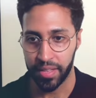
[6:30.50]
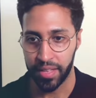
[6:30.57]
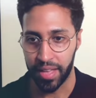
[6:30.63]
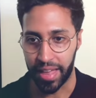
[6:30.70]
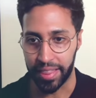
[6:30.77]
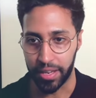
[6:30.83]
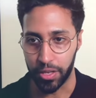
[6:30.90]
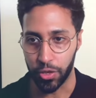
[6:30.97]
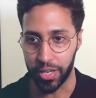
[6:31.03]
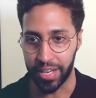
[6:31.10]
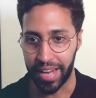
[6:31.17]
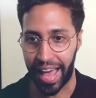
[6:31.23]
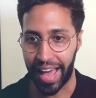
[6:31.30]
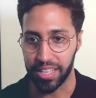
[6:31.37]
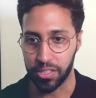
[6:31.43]
And then you can
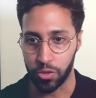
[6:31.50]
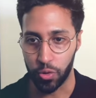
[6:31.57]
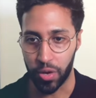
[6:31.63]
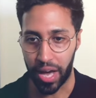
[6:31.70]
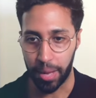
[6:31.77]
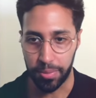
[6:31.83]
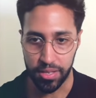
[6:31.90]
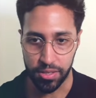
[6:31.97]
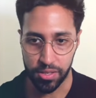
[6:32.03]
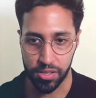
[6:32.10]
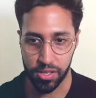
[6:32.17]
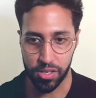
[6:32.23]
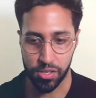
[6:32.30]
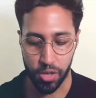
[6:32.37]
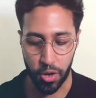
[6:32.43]
add new habits.
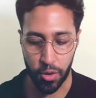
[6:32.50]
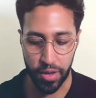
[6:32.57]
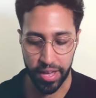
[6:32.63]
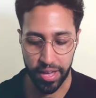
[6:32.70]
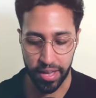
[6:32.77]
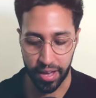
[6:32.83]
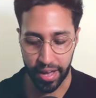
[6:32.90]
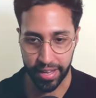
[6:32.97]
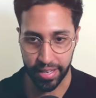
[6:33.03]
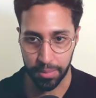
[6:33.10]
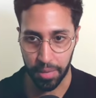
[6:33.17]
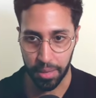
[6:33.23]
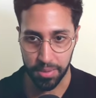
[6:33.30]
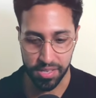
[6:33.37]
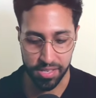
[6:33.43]
So here I can
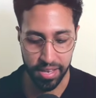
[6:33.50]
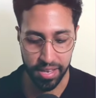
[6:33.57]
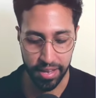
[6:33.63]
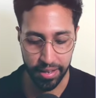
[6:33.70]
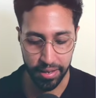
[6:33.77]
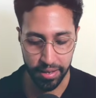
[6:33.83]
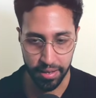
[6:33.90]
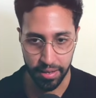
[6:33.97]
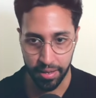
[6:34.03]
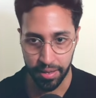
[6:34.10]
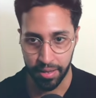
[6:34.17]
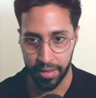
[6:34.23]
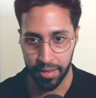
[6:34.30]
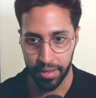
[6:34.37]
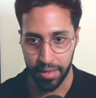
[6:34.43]
maybe say
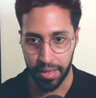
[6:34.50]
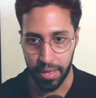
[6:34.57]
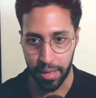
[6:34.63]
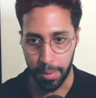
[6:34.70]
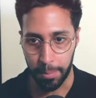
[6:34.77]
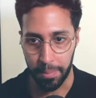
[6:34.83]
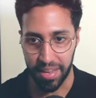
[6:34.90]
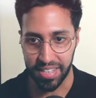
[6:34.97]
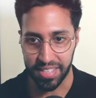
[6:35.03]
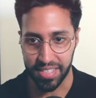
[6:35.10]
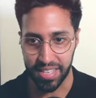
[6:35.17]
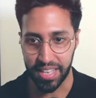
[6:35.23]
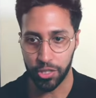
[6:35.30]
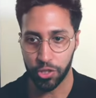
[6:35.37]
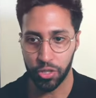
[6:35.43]

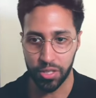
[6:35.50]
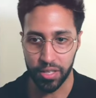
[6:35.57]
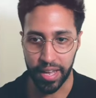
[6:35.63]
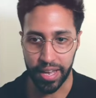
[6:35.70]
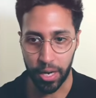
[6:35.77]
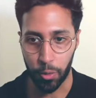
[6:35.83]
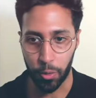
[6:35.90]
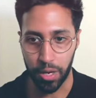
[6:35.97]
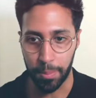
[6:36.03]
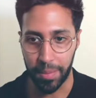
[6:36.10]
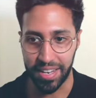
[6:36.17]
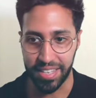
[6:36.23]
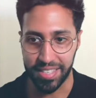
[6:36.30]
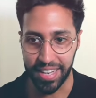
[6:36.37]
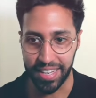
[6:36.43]
meditation, and I want to
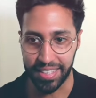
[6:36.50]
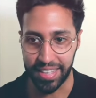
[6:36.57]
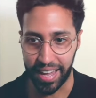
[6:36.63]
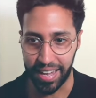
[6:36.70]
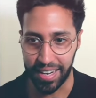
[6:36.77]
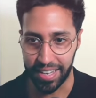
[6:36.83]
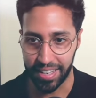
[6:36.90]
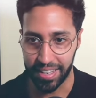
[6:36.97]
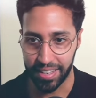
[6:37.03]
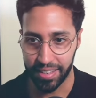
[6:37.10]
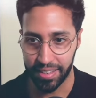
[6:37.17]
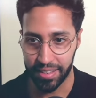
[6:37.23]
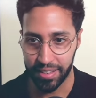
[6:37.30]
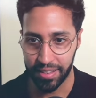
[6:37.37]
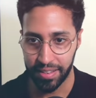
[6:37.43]
meditate daily.
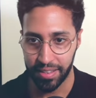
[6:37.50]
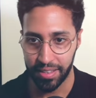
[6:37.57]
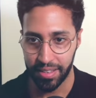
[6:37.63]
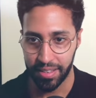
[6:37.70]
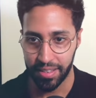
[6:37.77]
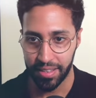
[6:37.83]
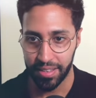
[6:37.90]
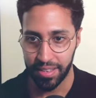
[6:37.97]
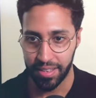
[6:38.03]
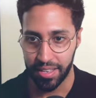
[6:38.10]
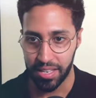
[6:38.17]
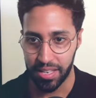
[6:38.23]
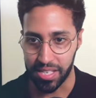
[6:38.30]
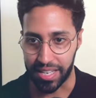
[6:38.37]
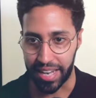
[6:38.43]

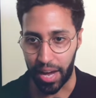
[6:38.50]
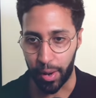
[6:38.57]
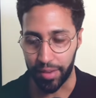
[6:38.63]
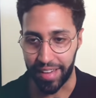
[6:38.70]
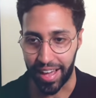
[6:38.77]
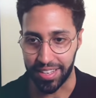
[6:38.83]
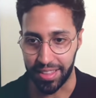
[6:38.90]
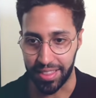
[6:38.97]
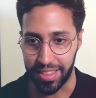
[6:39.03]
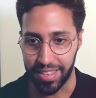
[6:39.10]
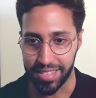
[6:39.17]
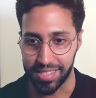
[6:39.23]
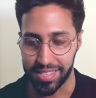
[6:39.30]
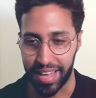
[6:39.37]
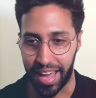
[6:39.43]
So now I've added
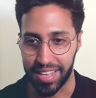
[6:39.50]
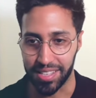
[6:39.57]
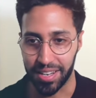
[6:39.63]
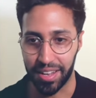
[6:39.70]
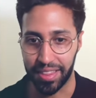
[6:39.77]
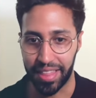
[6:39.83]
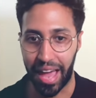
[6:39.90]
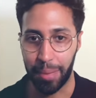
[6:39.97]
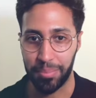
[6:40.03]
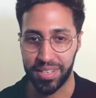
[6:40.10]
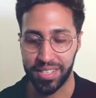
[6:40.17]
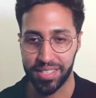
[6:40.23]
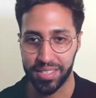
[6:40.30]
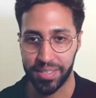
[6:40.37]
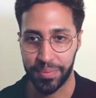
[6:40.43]
this as another
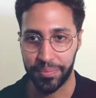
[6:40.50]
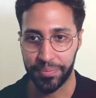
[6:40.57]
habit.